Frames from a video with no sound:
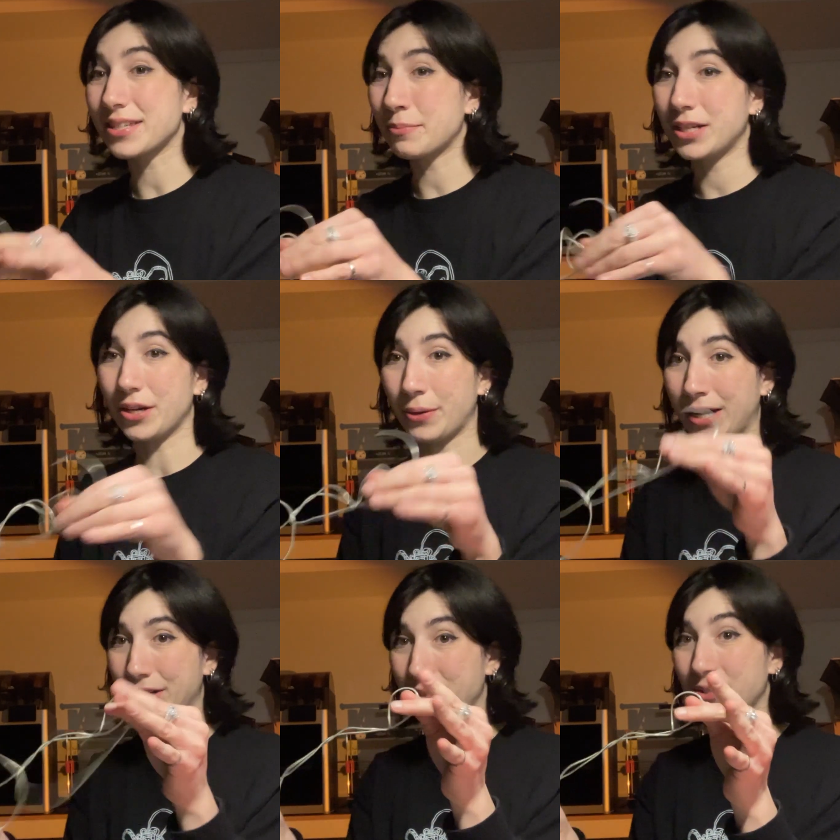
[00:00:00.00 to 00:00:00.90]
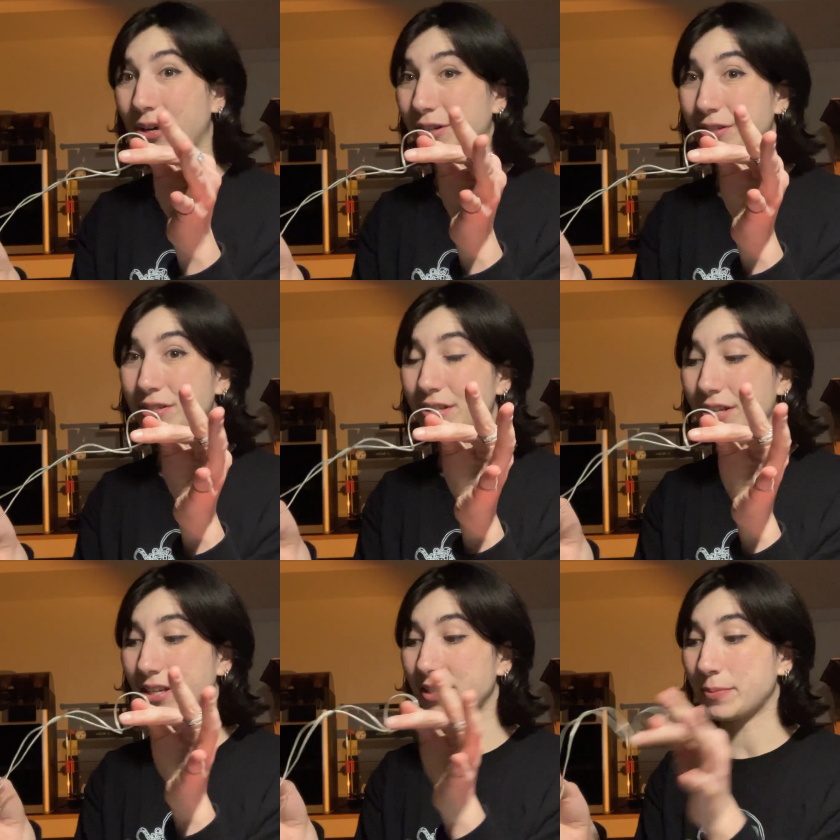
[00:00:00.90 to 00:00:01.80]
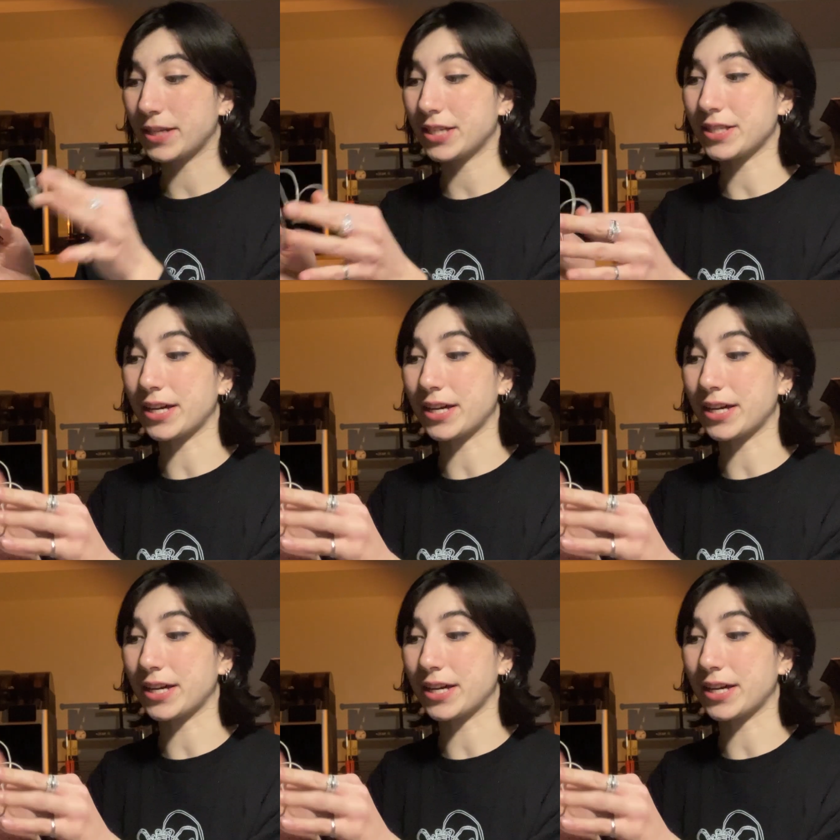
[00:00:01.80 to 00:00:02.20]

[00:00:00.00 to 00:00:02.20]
let me know how to solder to these because